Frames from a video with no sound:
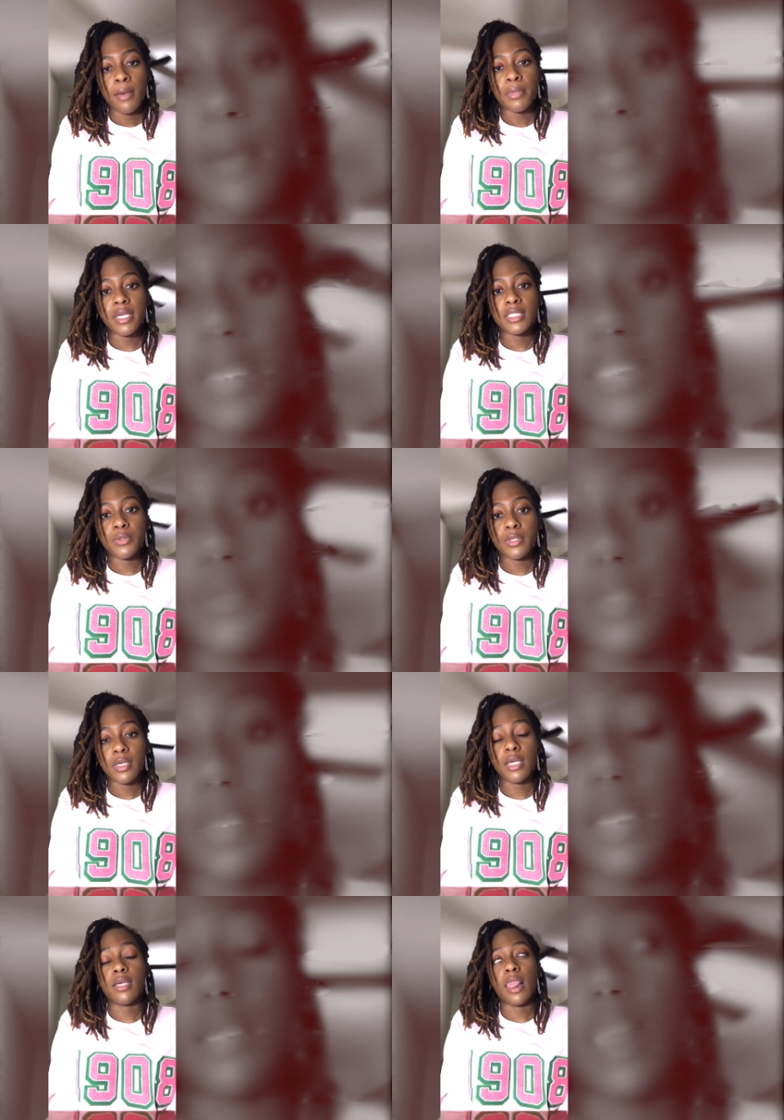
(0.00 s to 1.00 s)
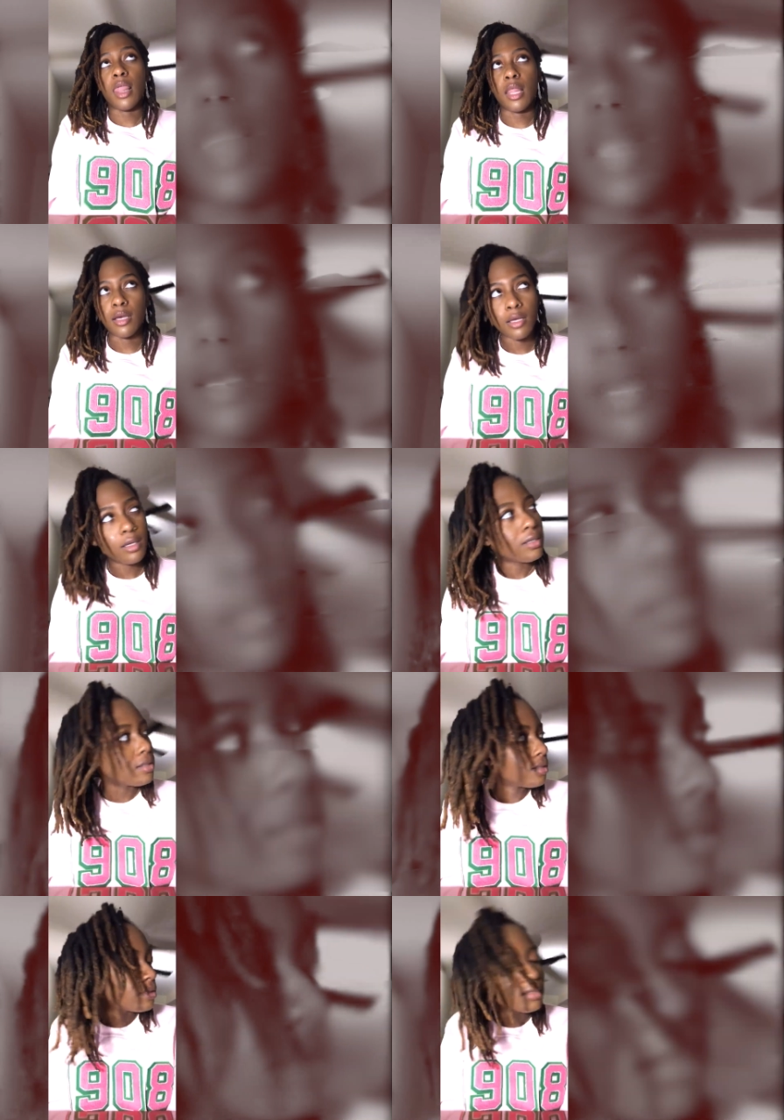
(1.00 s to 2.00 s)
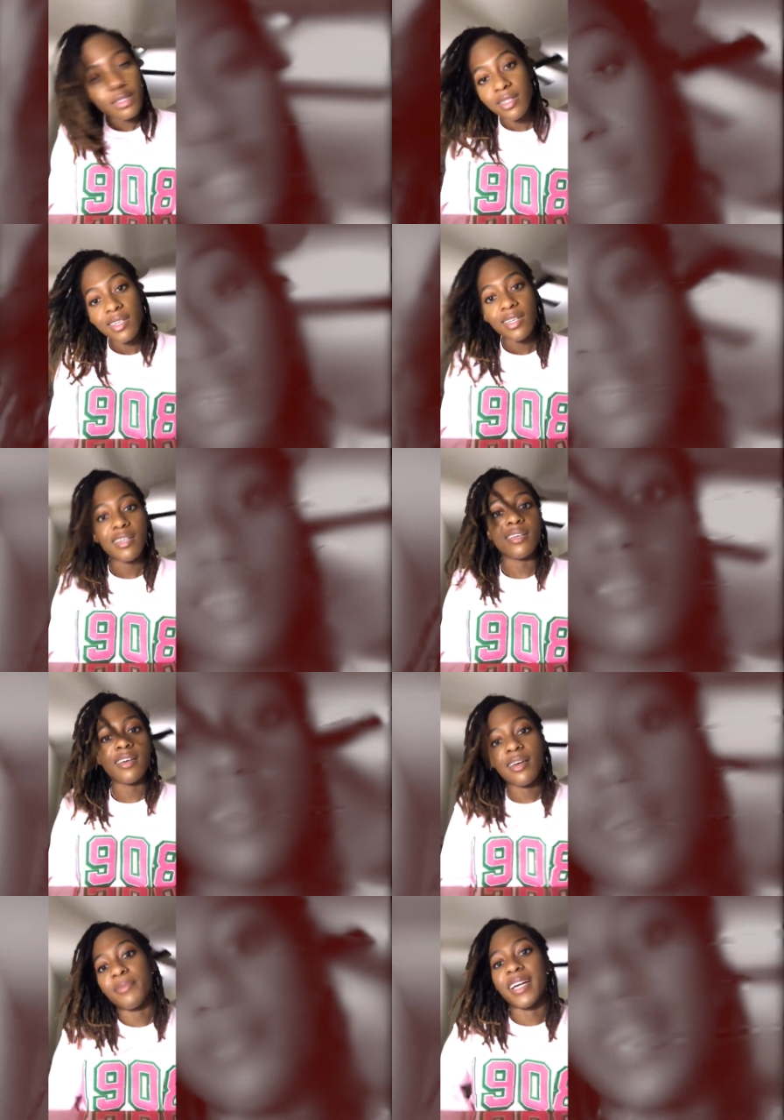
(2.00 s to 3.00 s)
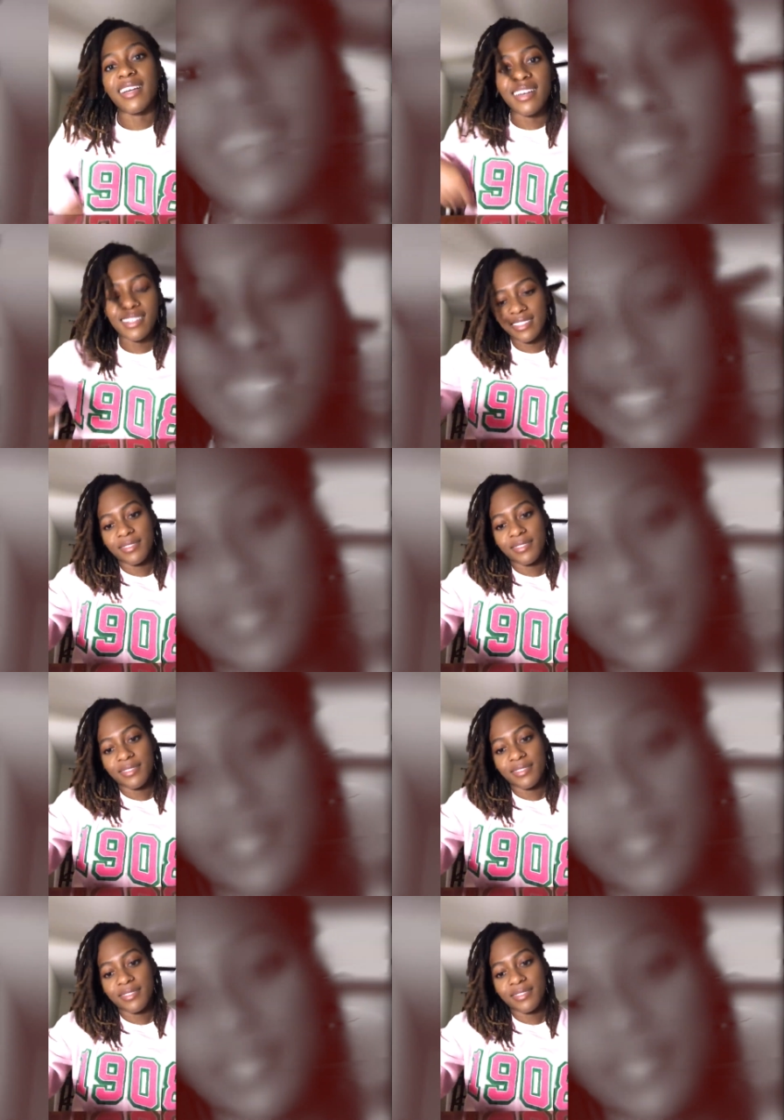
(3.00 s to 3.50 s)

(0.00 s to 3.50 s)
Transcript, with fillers: But into it. Oh my God.